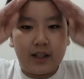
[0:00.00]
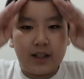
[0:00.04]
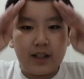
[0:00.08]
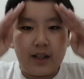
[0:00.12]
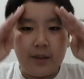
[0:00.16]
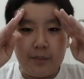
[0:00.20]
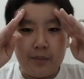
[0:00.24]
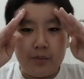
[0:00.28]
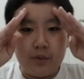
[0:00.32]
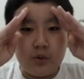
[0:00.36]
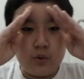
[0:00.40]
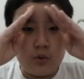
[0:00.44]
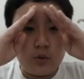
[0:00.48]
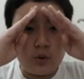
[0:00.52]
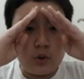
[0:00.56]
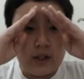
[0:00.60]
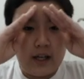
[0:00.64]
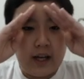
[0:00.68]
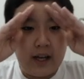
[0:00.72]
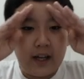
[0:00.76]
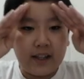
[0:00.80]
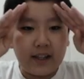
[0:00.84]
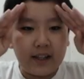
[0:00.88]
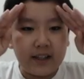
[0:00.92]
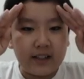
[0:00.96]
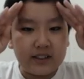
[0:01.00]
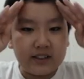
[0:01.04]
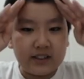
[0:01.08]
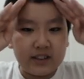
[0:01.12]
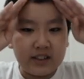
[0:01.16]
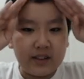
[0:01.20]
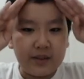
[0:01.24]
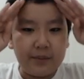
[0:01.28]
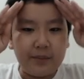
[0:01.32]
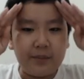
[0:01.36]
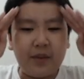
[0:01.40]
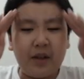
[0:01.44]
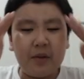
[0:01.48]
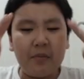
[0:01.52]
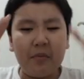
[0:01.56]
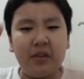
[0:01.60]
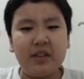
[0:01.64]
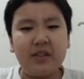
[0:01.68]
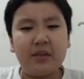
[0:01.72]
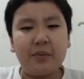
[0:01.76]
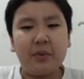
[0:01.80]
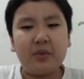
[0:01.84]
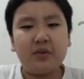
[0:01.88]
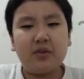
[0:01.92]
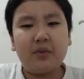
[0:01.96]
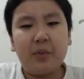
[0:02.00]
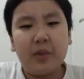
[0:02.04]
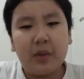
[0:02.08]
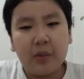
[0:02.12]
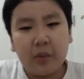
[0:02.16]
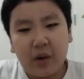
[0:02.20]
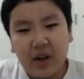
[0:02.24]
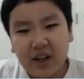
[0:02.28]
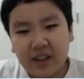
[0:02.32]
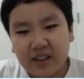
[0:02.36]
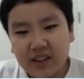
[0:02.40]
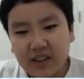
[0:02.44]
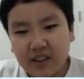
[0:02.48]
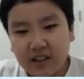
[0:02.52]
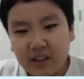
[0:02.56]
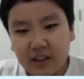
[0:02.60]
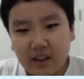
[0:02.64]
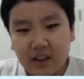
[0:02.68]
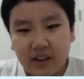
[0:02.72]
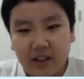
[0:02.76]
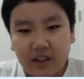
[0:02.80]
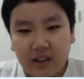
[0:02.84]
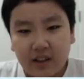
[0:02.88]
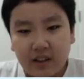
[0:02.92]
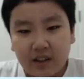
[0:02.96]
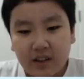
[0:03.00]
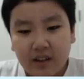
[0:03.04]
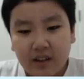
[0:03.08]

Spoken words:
like a blue galaxy. Maybe it's supposed to be water.